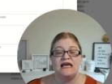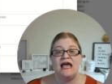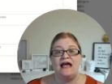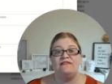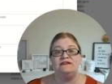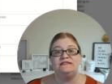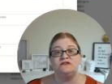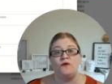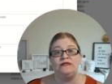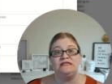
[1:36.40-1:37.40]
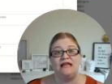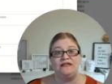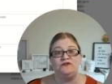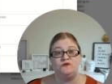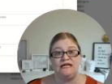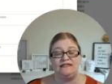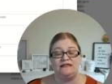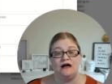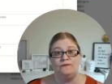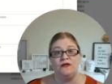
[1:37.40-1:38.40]
And this is going to let you set
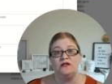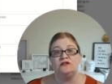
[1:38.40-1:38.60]
it up